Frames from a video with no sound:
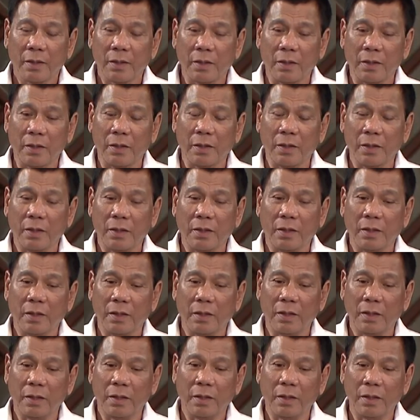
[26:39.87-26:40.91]
And
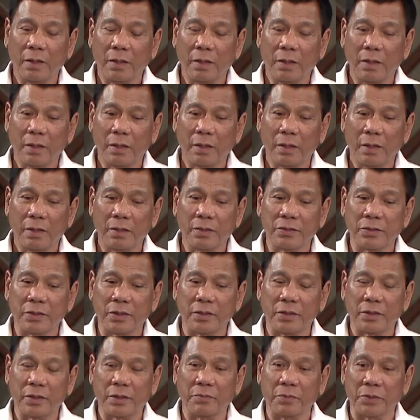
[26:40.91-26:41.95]
I
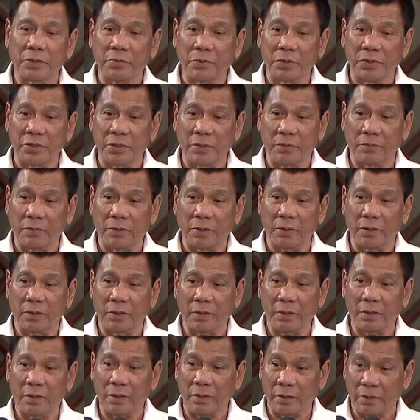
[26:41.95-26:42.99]
said, there must be
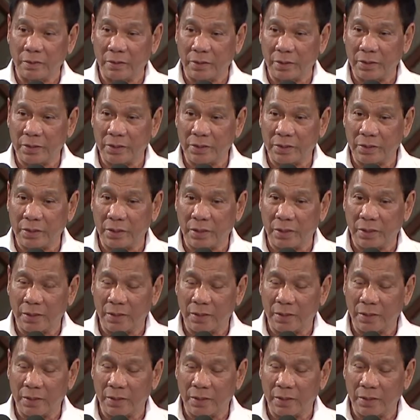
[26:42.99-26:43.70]
something in this.